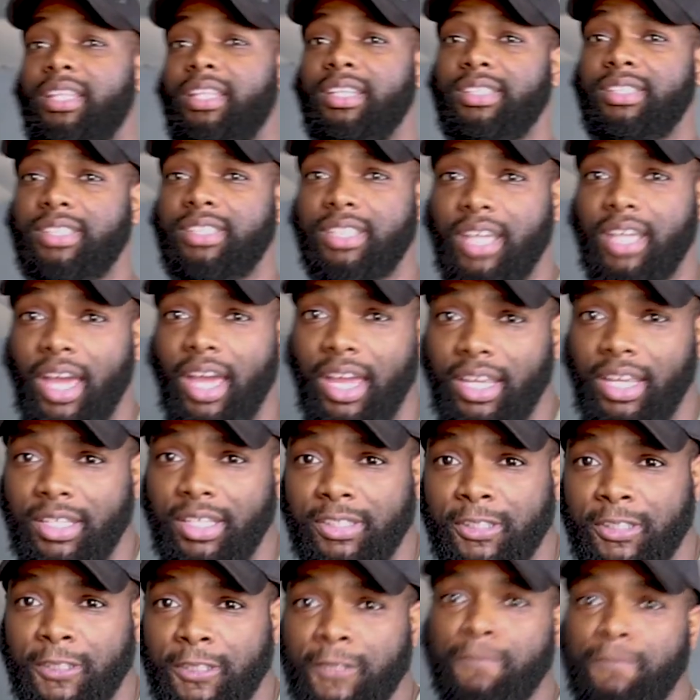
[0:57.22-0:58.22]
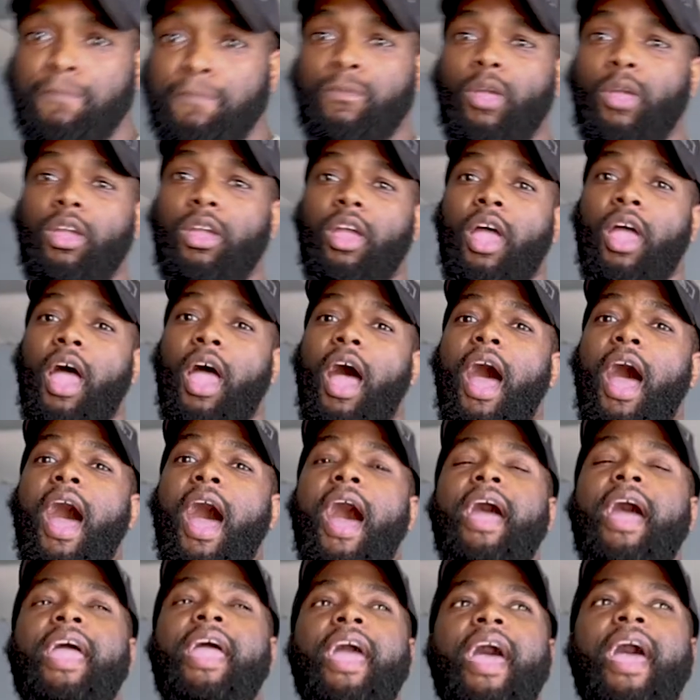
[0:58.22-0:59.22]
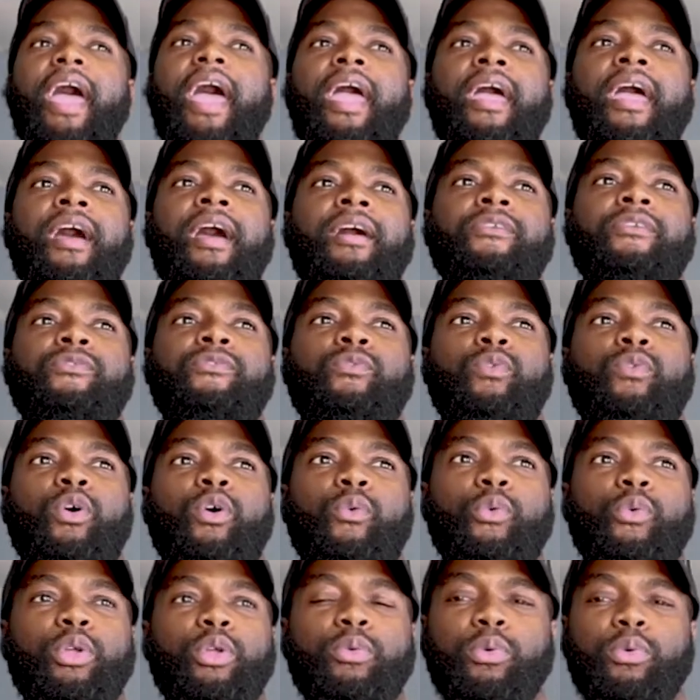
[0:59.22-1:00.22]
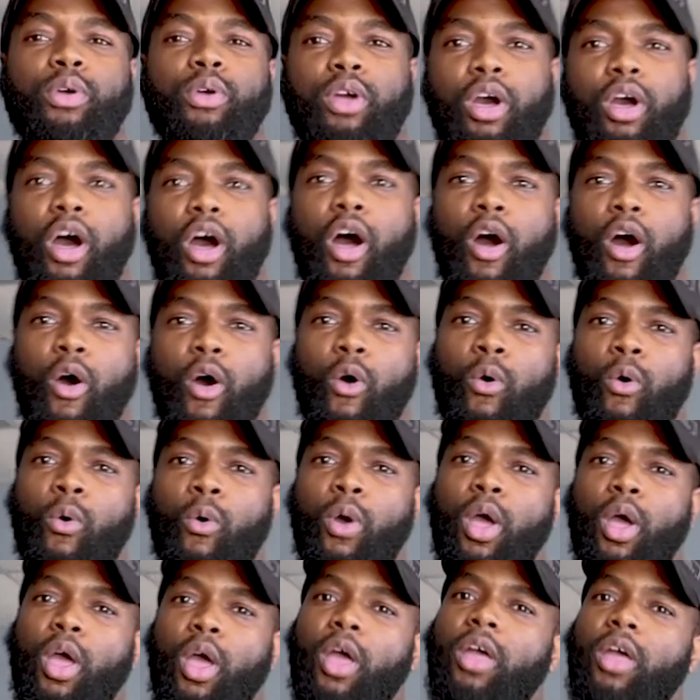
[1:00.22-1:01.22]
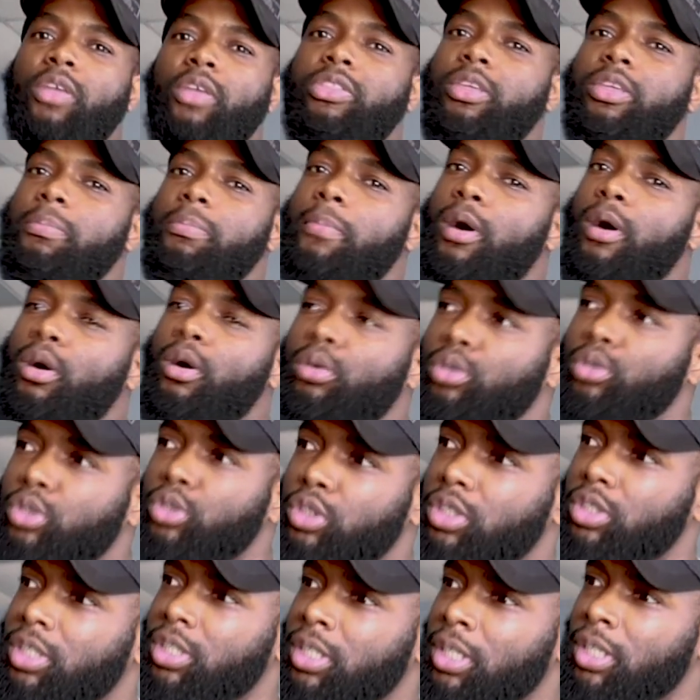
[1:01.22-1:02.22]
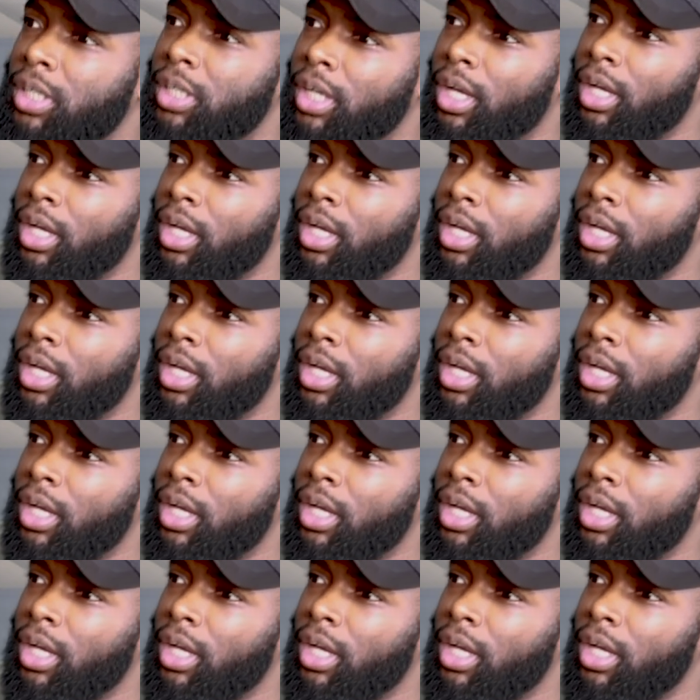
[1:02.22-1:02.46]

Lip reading: this case, I have what we would call the most